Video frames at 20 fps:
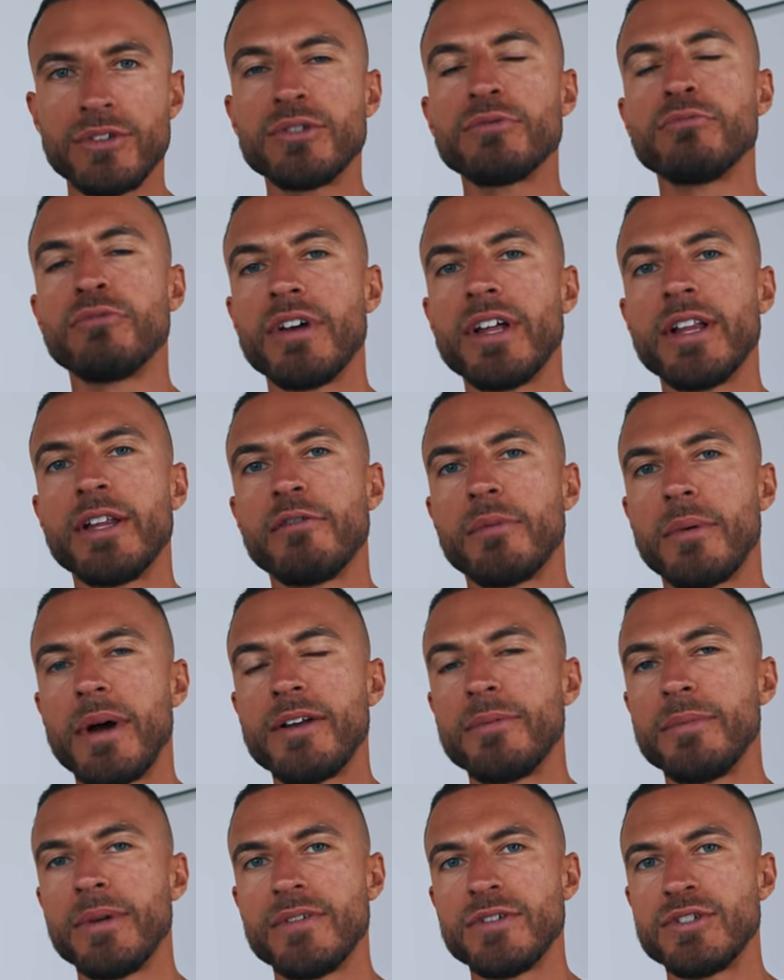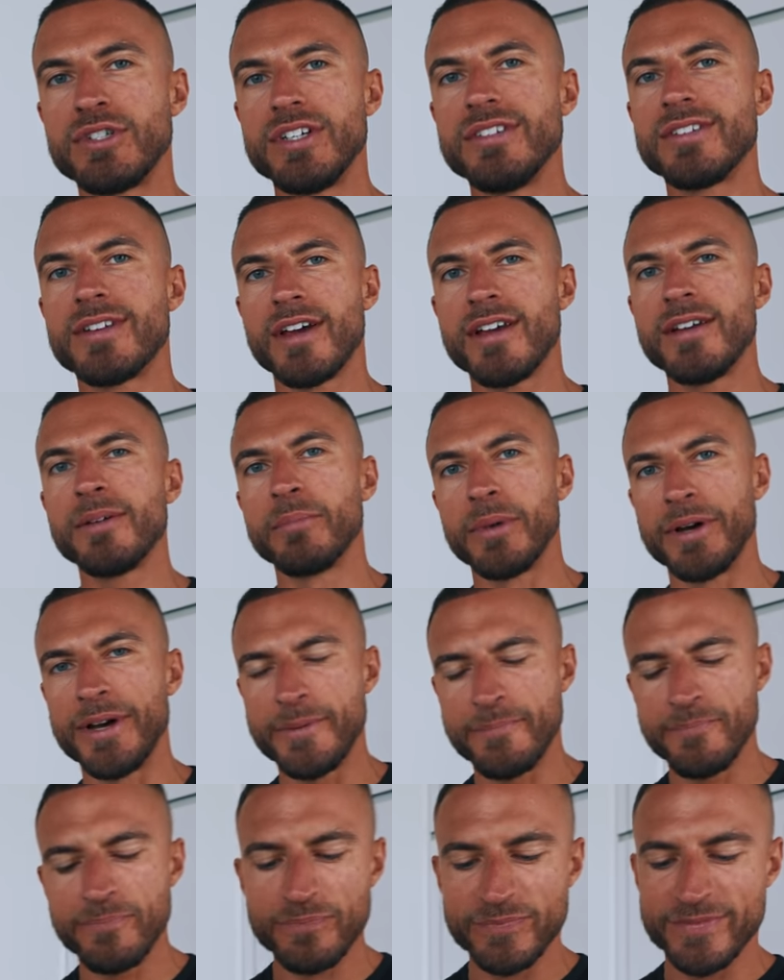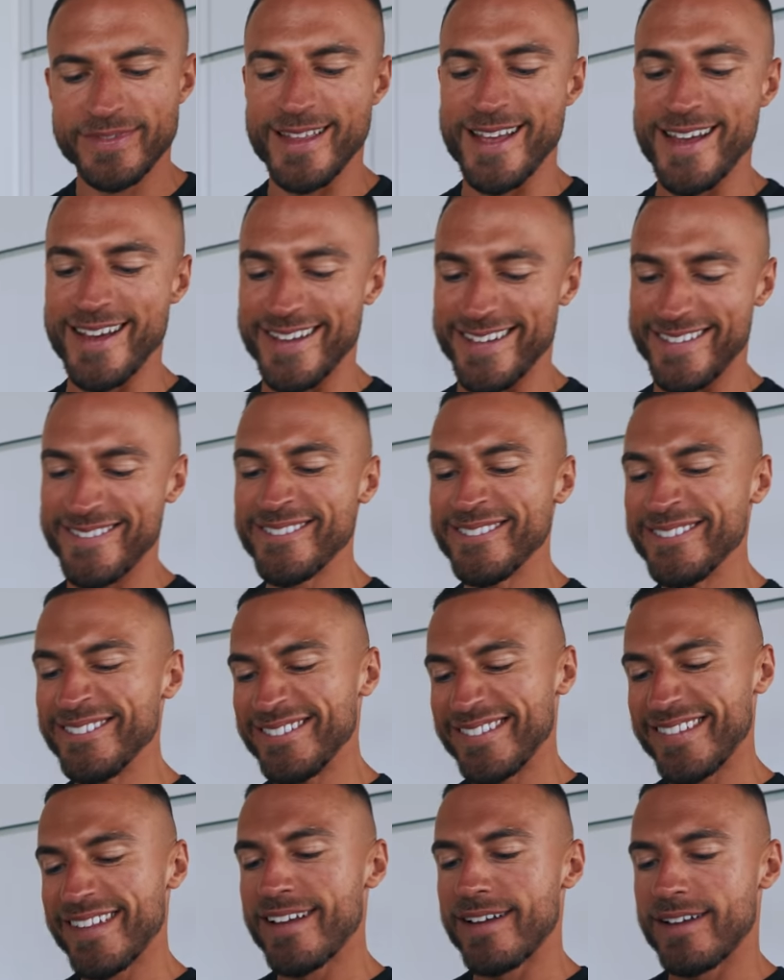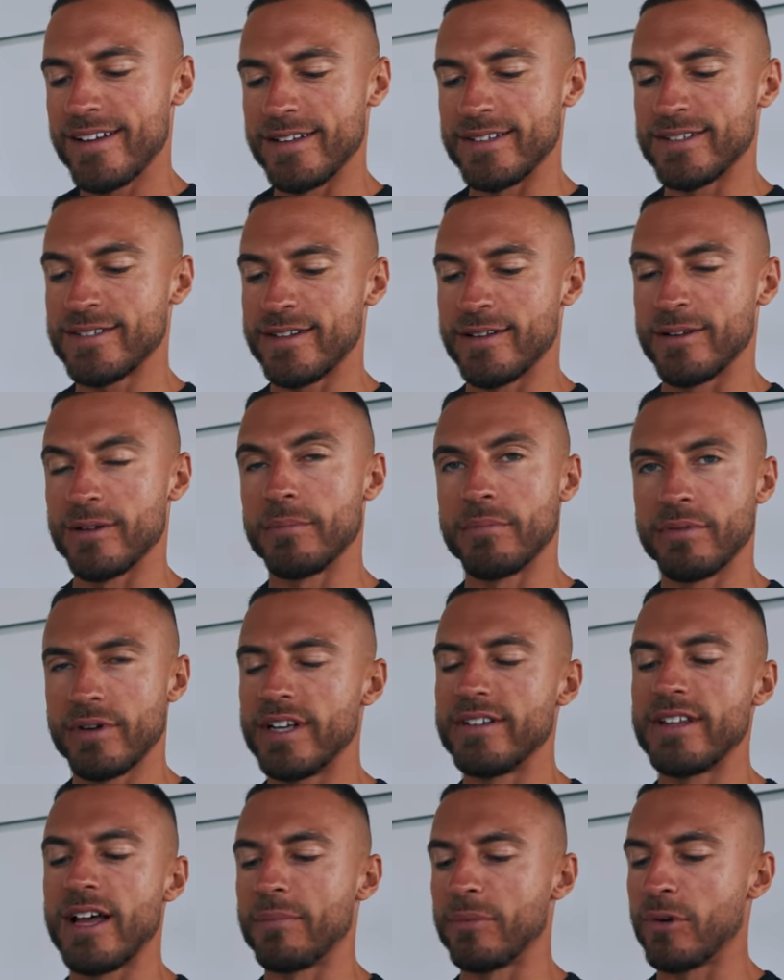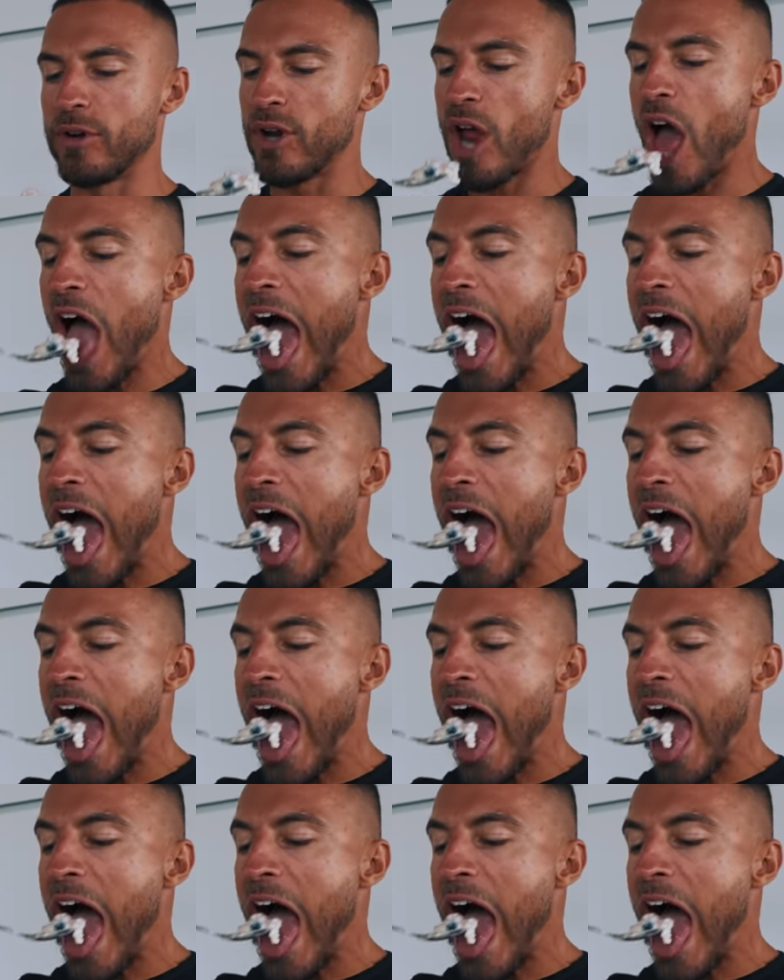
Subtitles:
Doesn't really remind me of a cheesecake, but it's still pretty damn good.